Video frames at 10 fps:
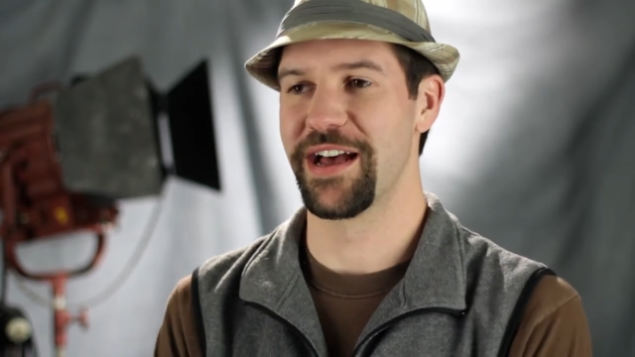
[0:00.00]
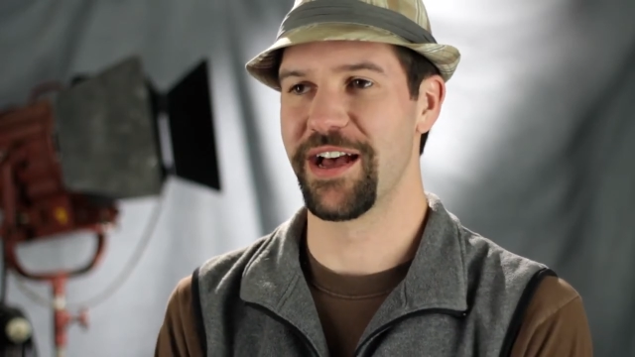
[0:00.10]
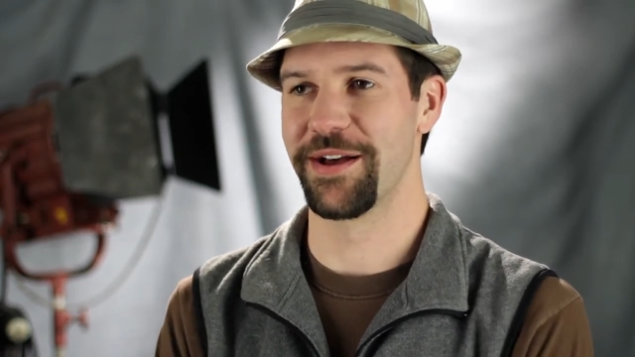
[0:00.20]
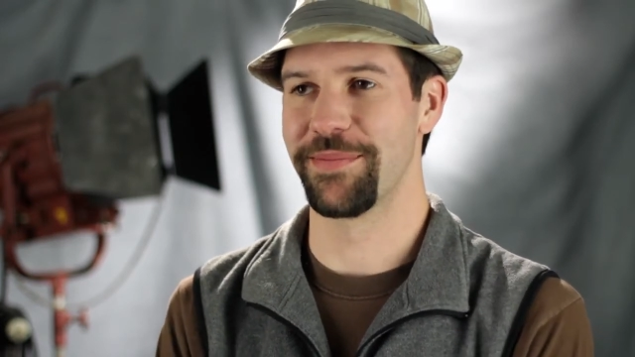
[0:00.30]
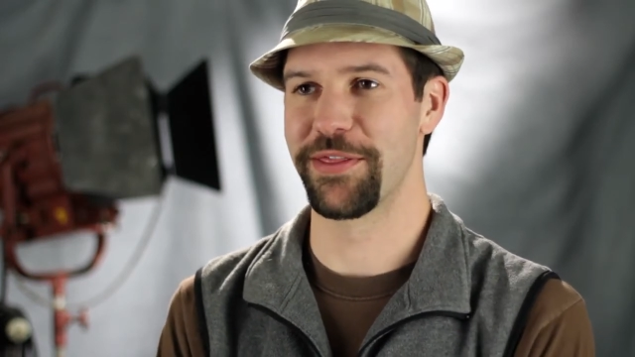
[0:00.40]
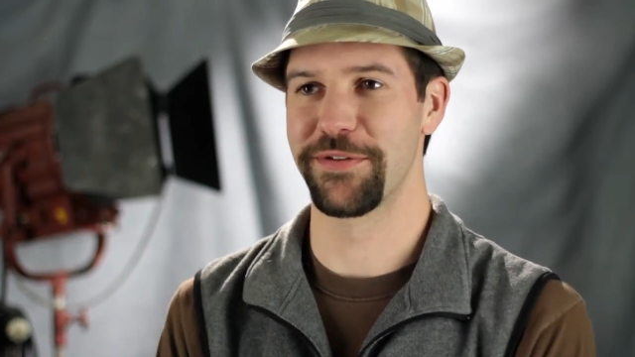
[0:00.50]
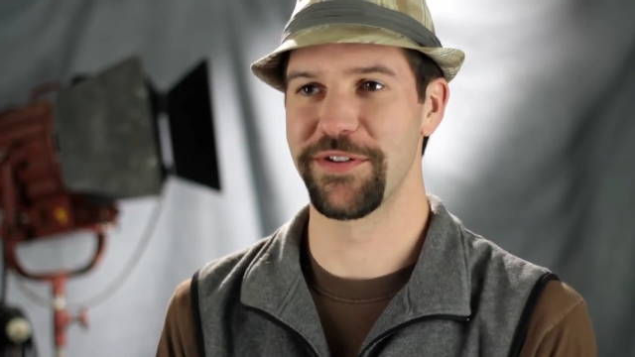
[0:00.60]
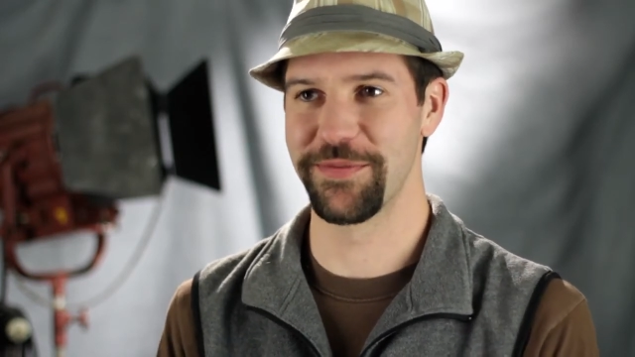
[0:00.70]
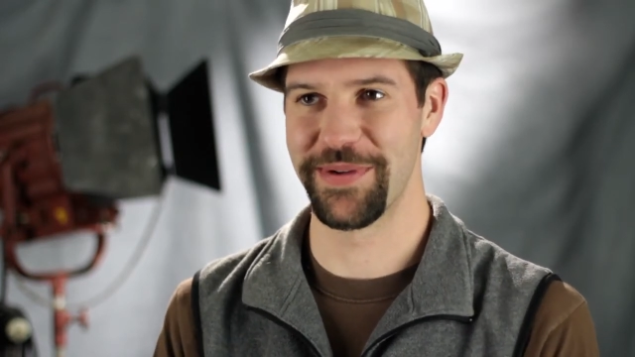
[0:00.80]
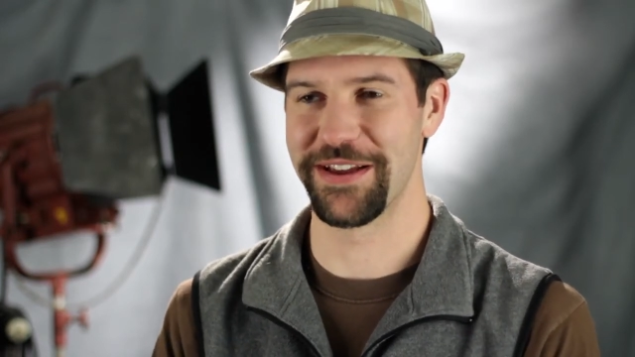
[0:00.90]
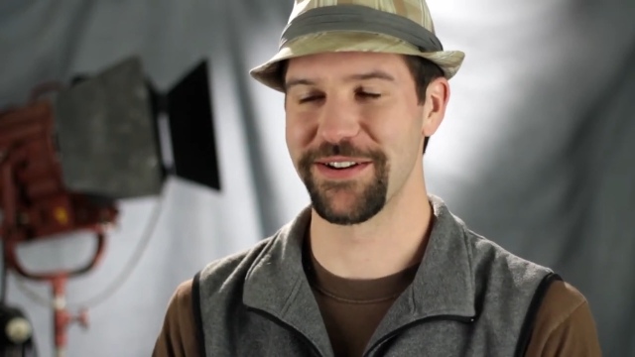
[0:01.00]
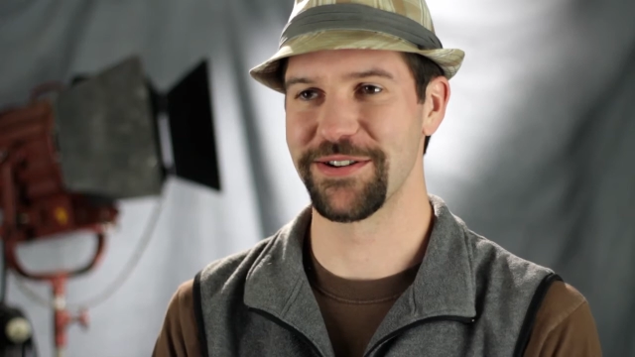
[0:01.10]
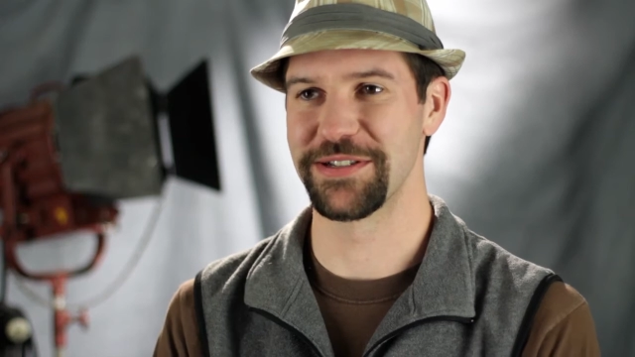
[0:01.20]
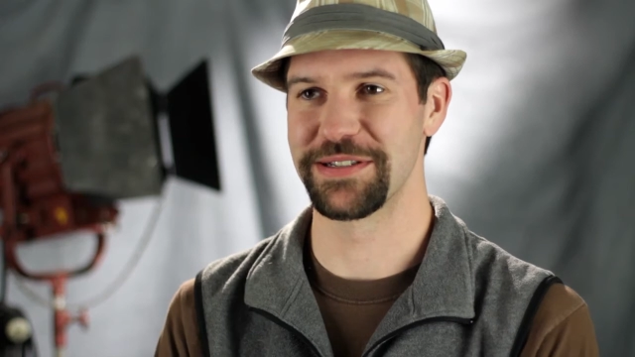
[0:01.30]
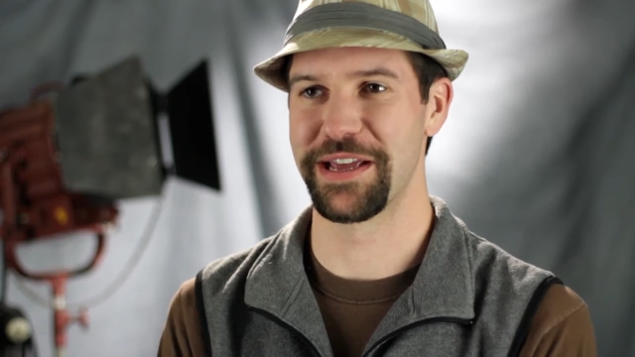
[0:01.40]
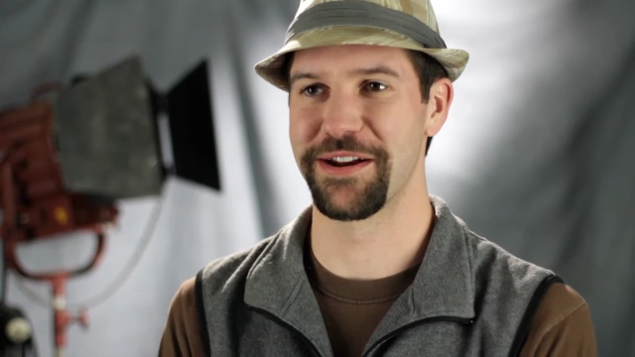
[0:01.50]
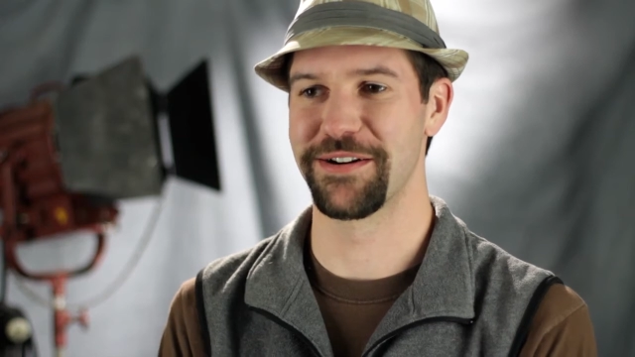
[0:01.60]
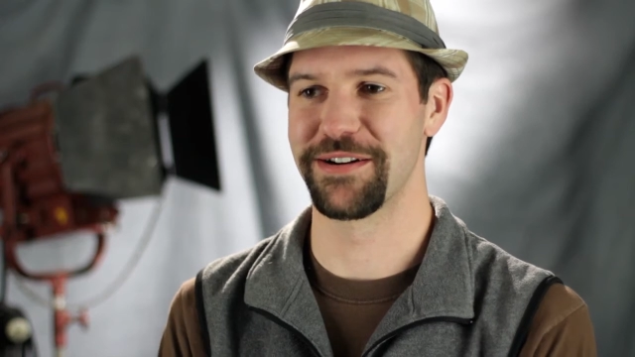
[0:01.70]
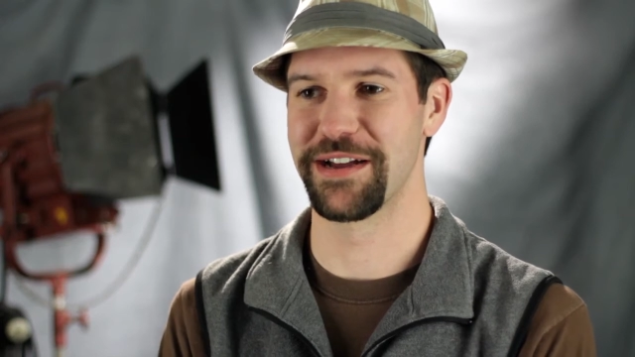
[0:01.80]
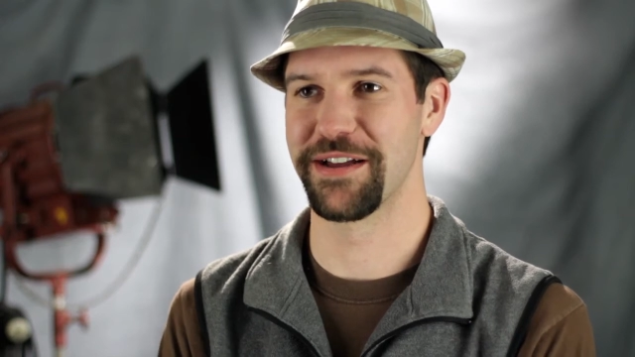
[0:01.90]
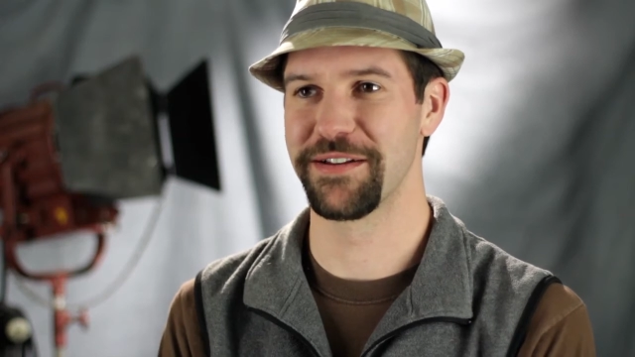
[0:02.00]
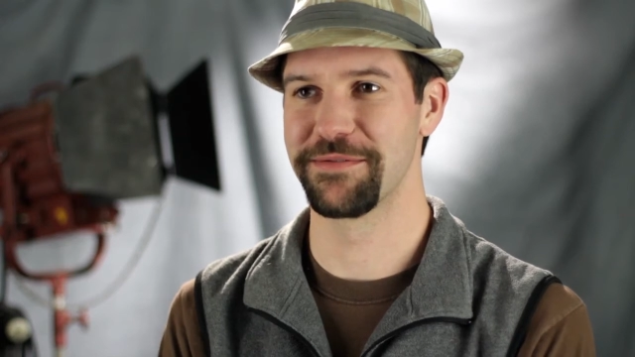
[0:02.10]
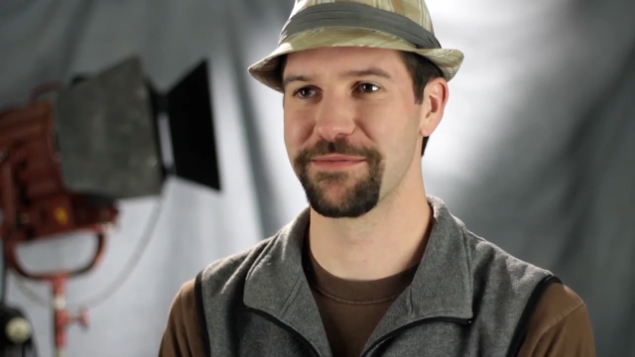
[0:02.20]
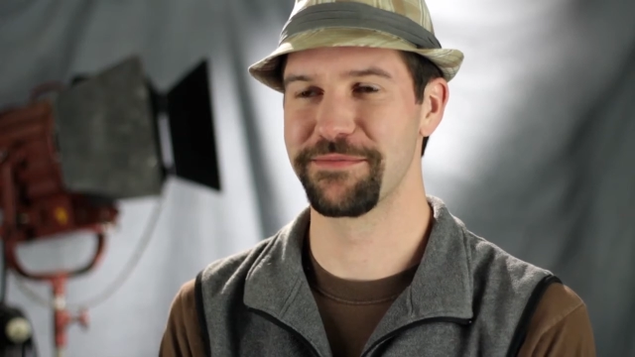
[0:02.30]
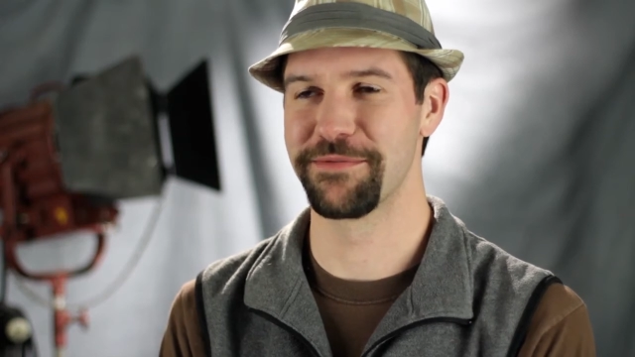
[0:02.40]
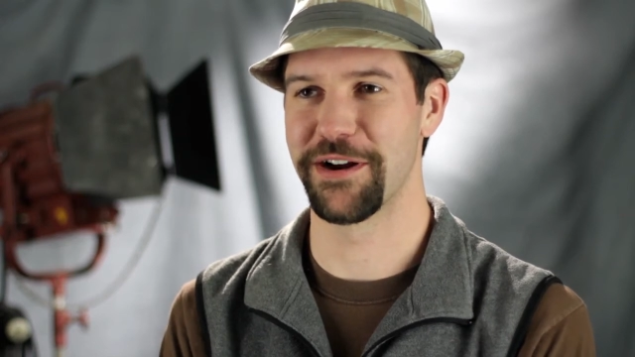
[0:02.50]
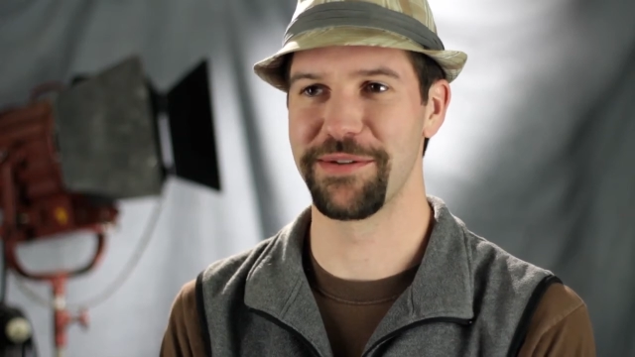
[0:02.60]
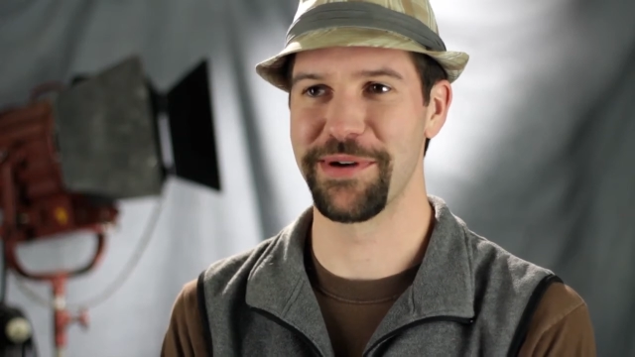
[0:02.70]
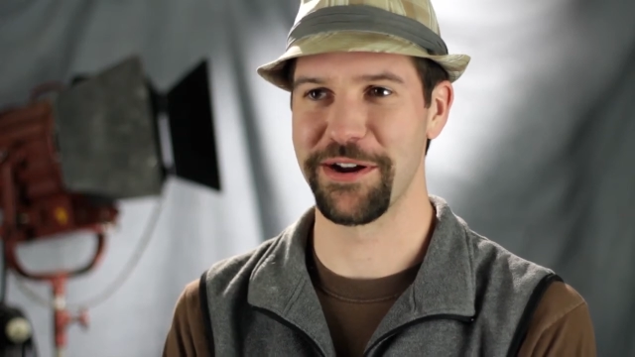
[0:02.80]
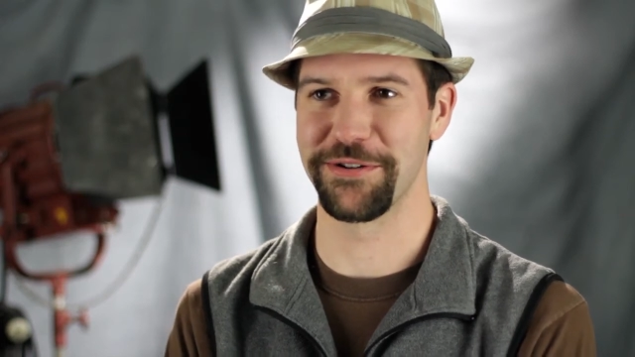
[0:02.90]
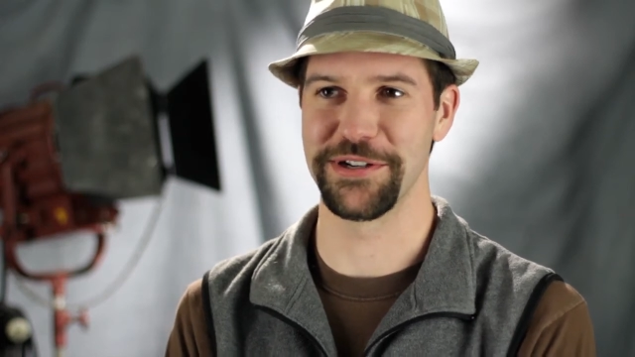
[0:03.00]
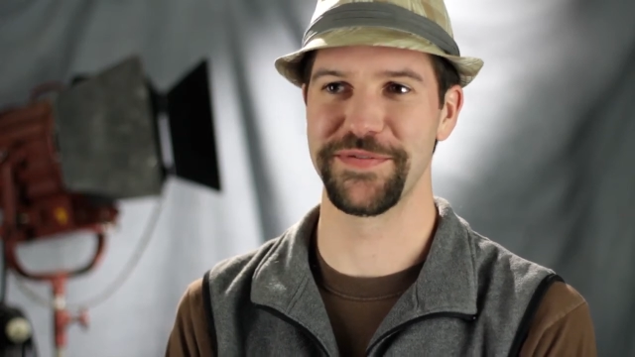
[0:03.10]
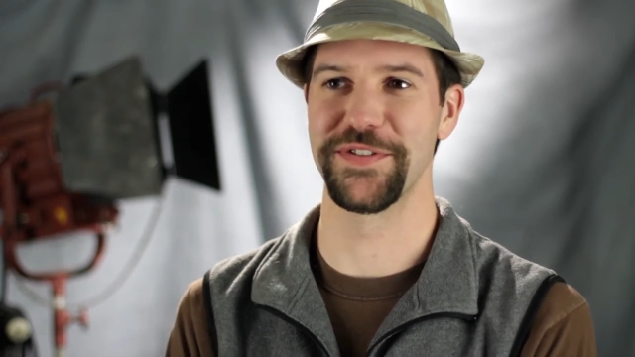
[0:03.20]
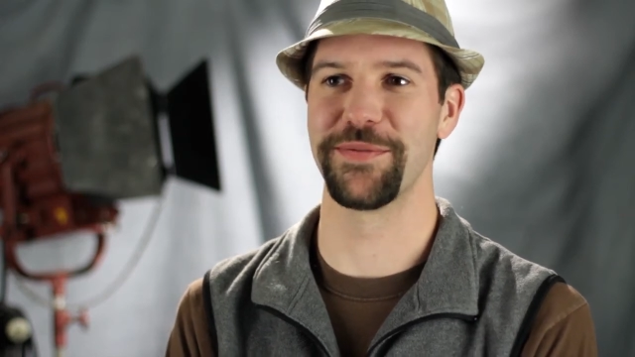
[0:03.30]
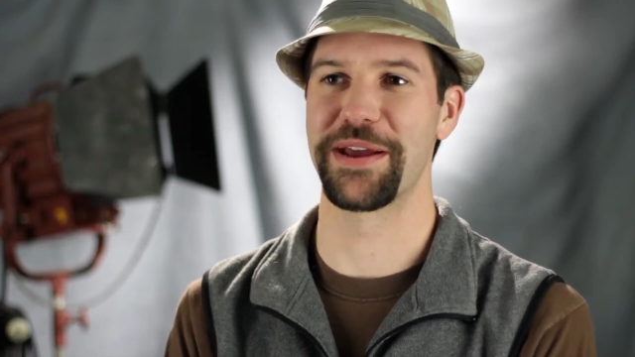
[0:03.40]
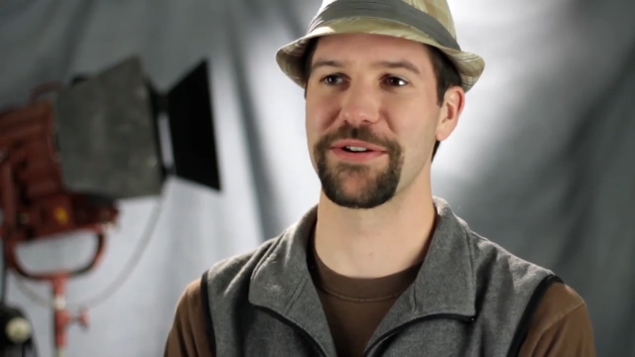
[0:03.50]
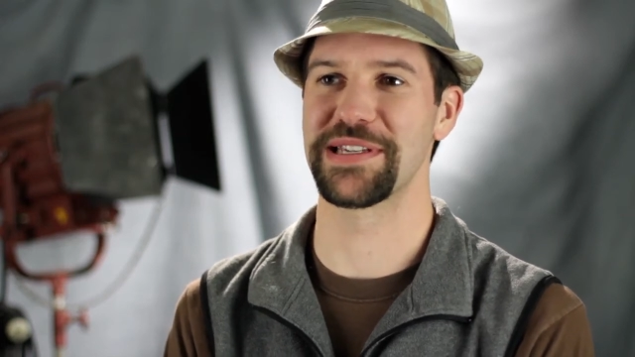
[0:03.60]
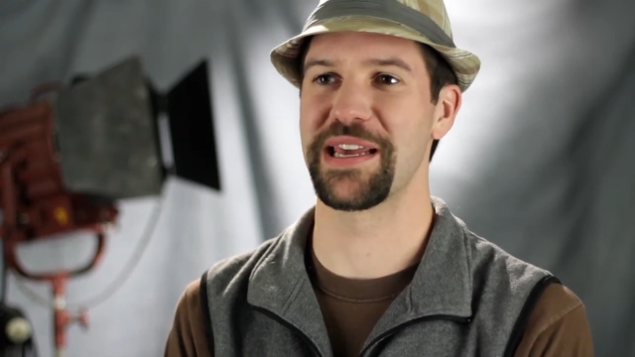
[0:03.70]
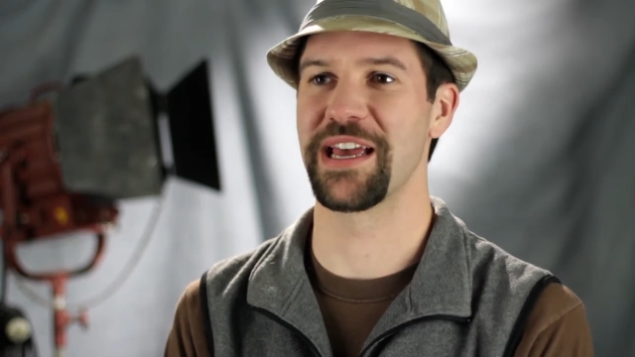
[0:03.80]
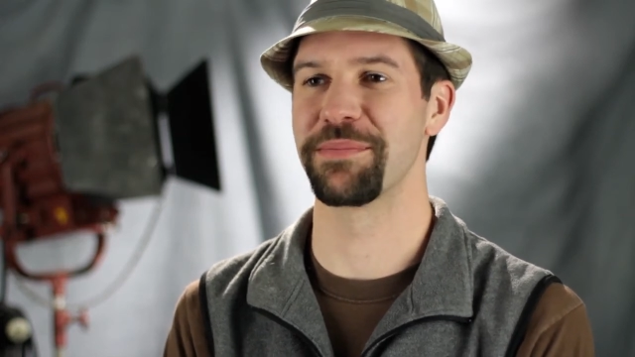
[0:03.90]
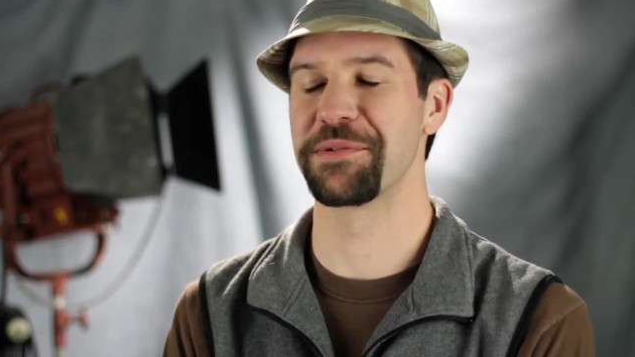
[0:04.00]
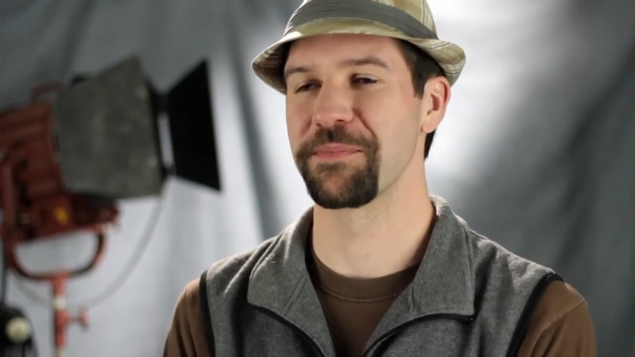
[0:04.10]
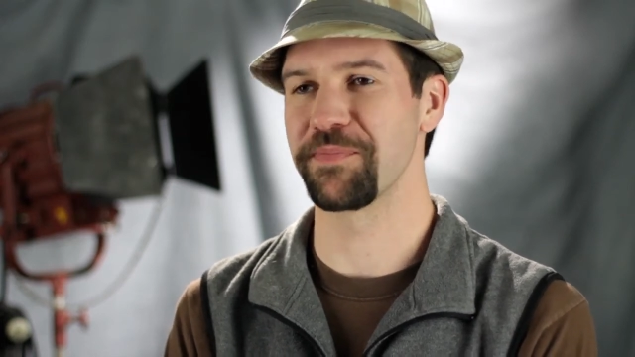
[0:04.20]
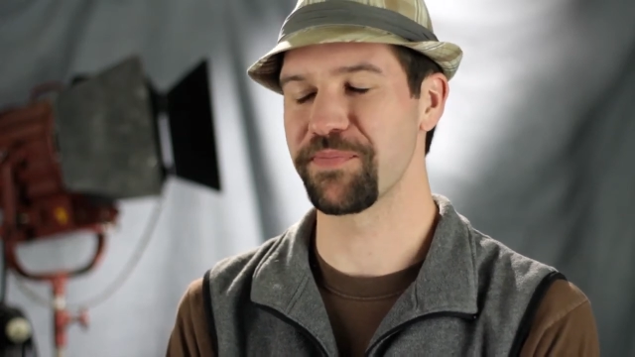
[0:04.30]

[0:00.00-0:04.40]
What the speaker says: other filmmakers at our Rocky Mountain Christian Filmmakers Camp.